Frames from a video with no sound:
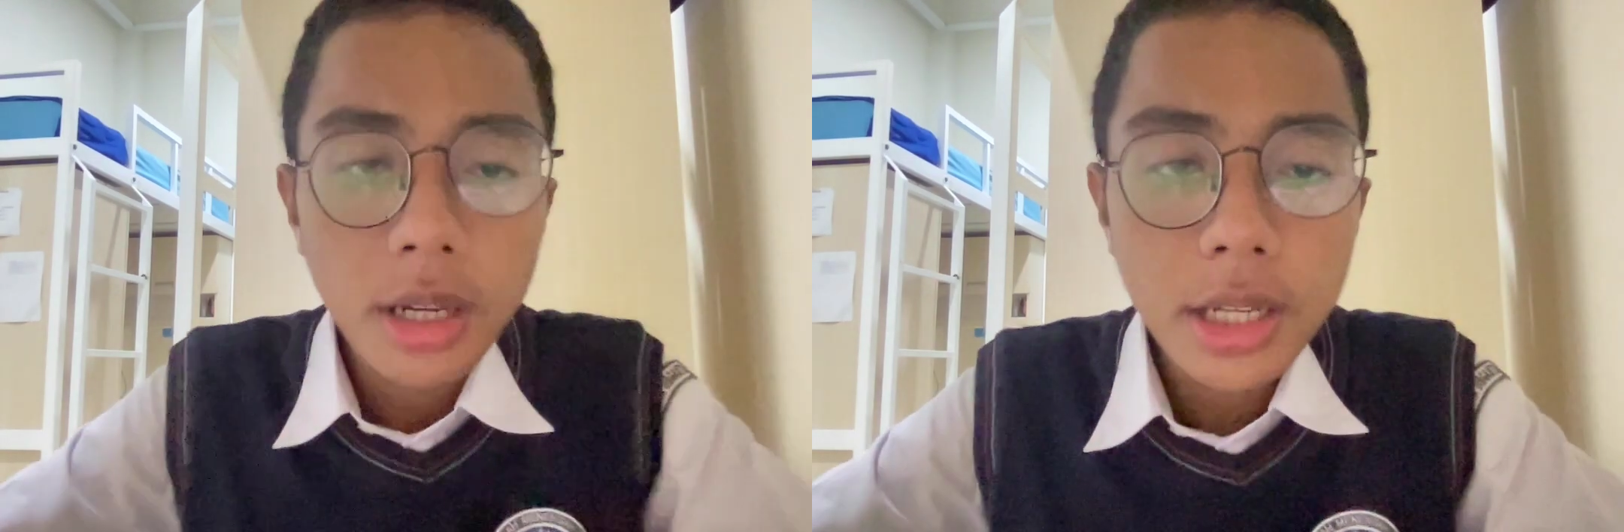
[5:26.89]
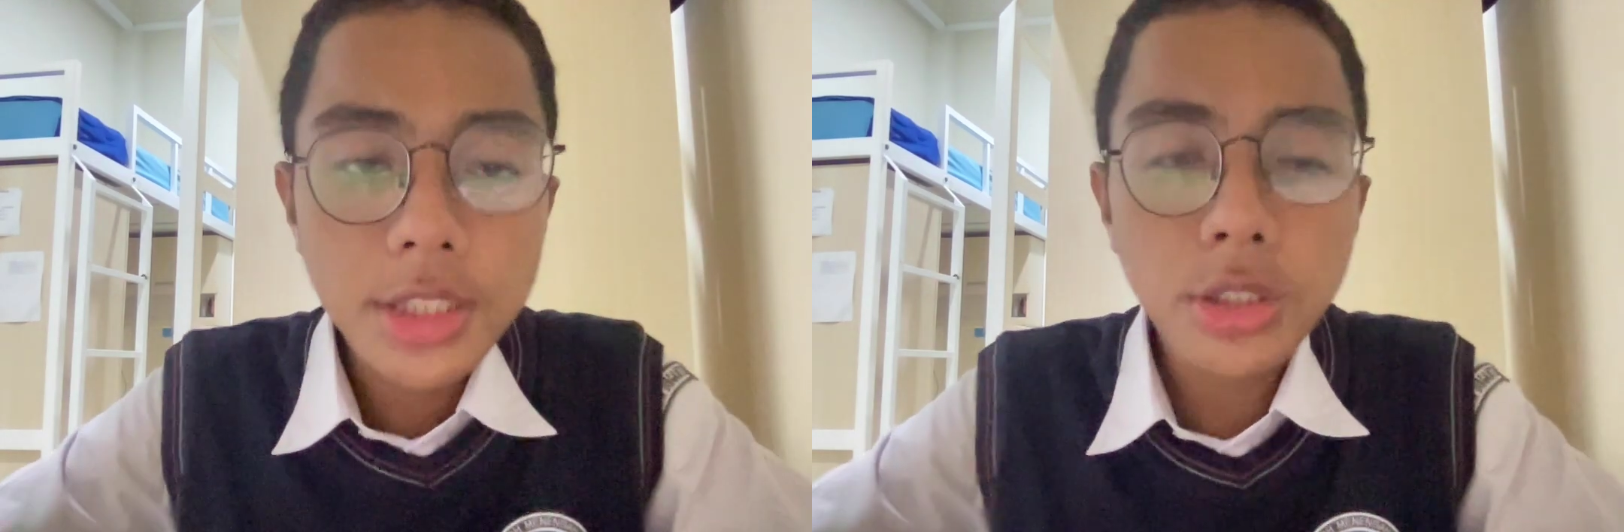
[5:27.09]

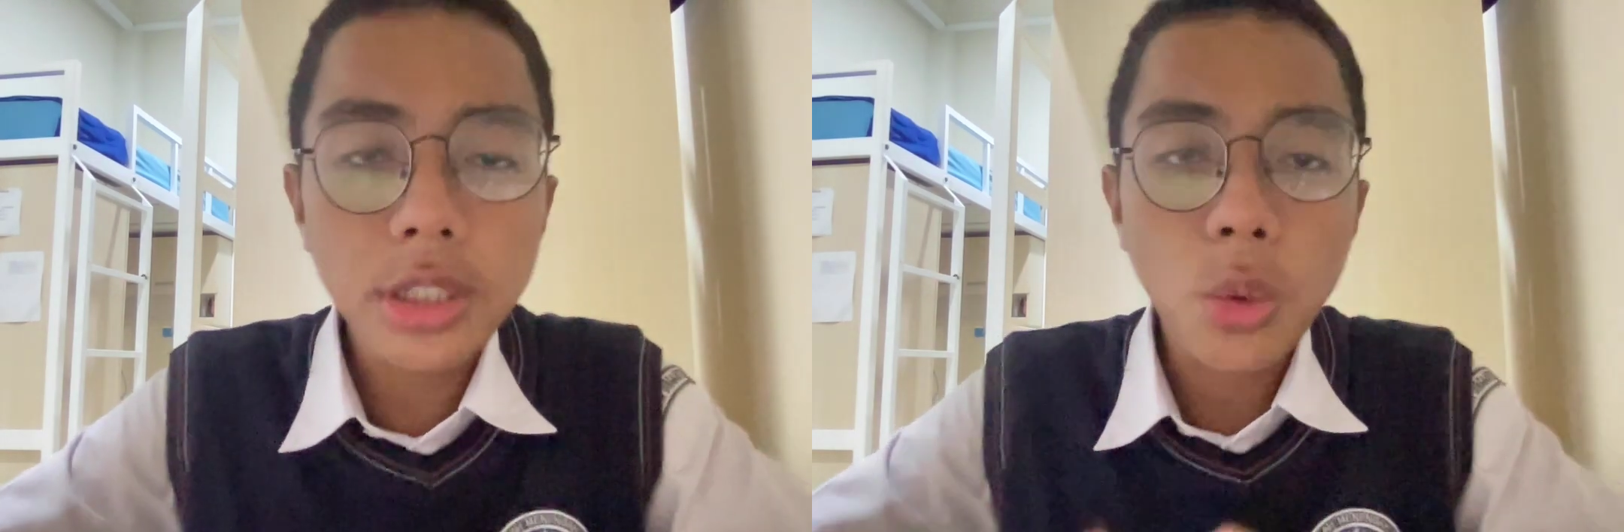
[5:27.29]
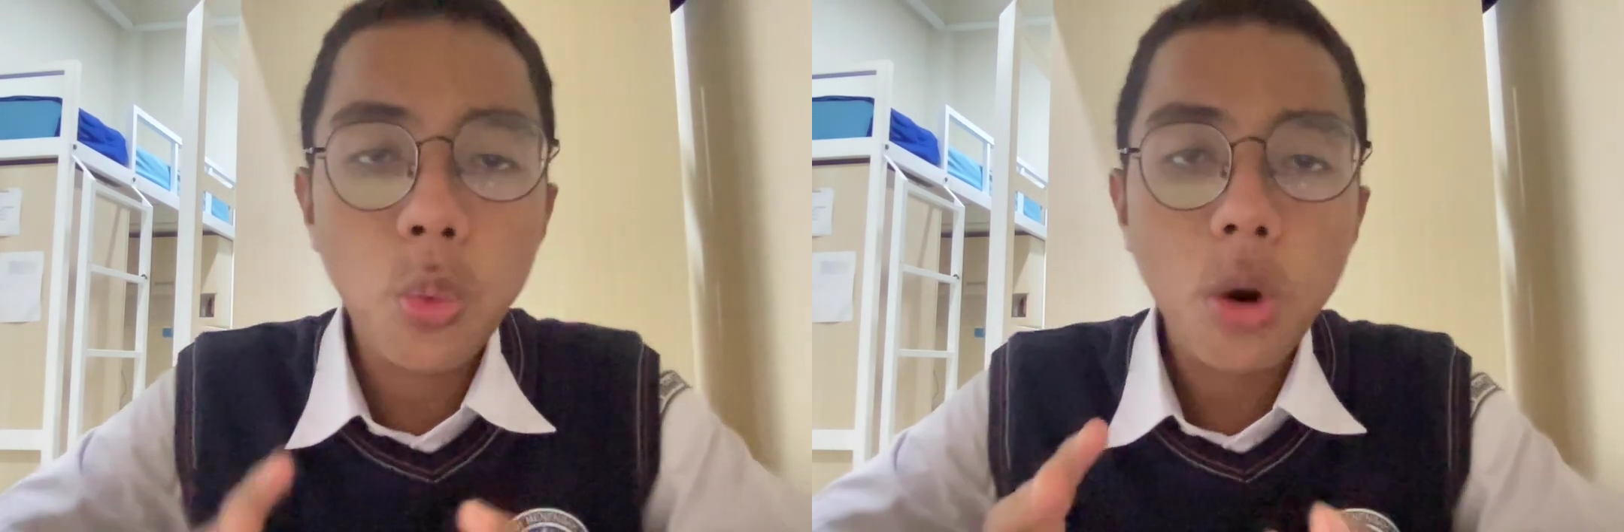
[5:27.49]
it's
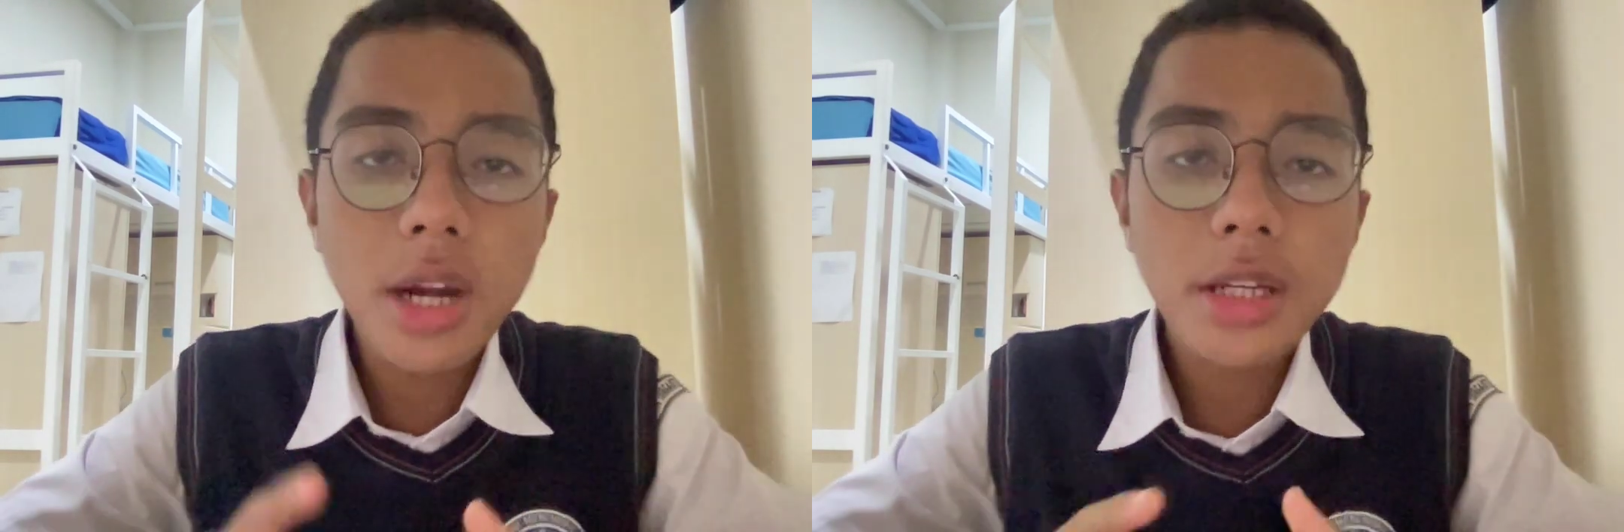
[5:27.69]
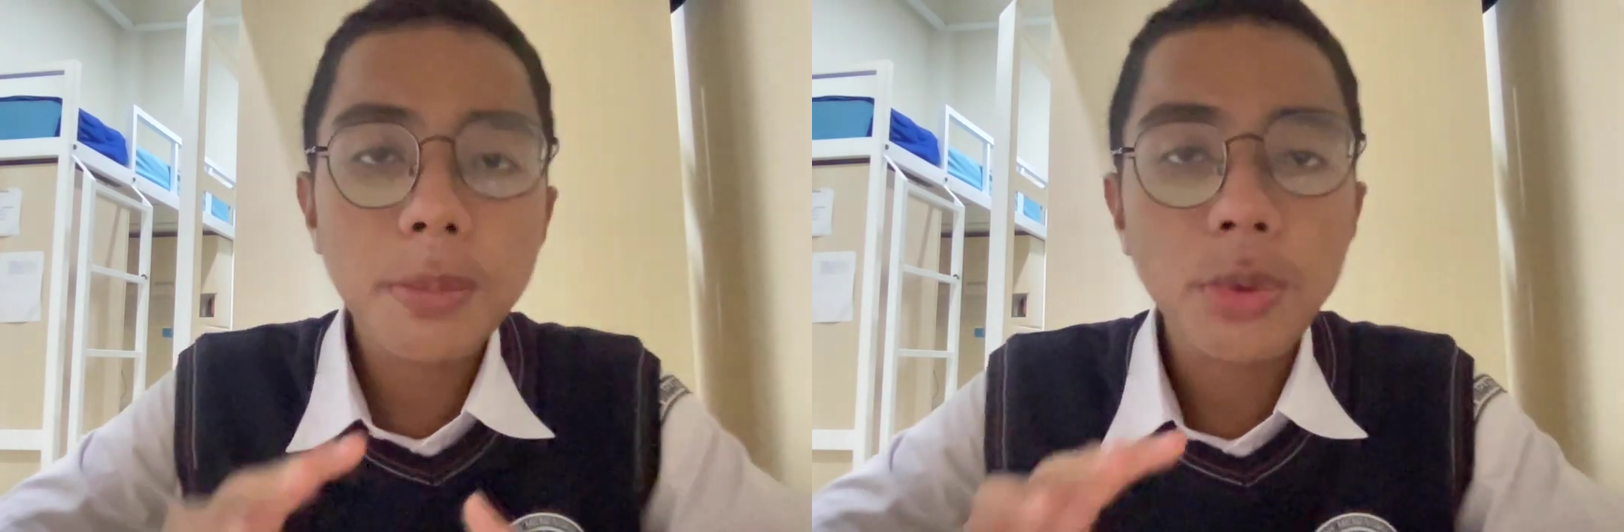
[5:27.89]
not a
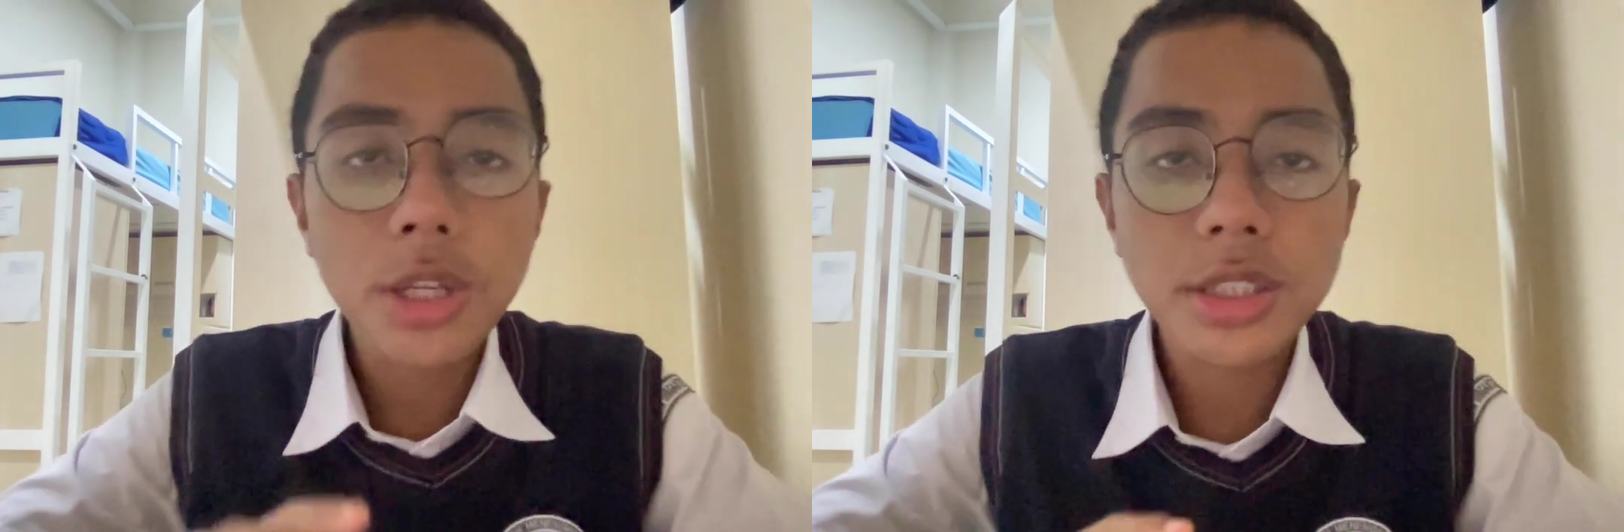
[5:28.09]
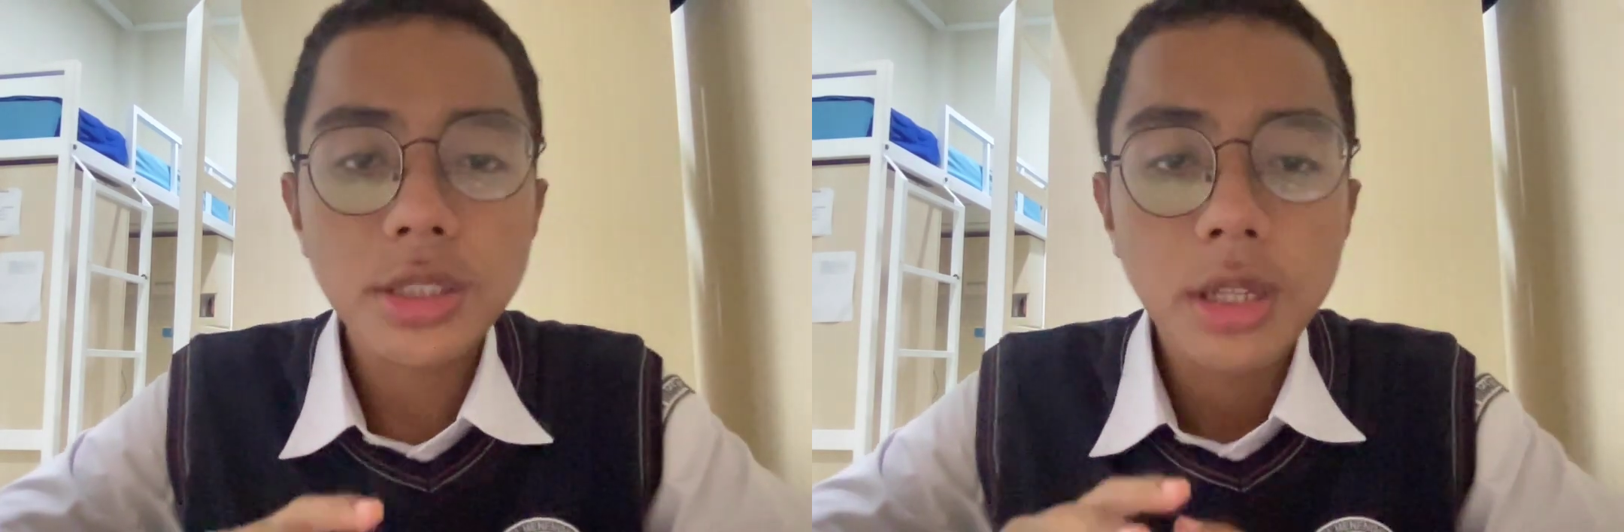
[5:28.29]
Warner
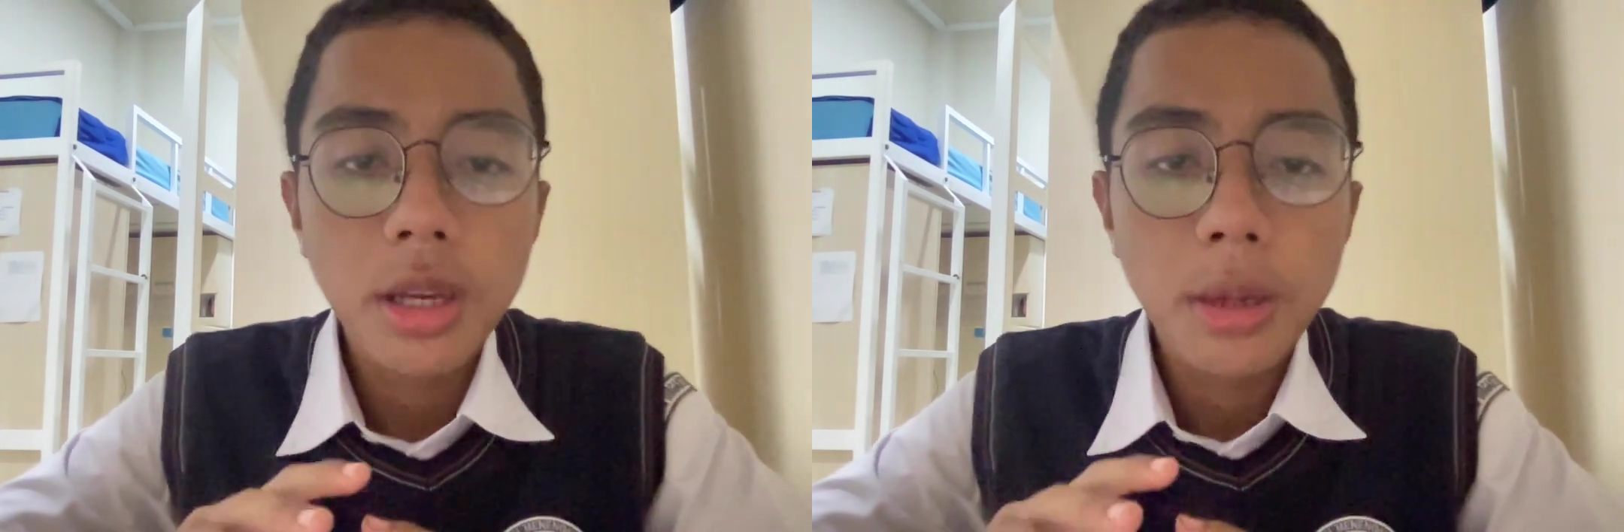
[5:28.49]
Bros.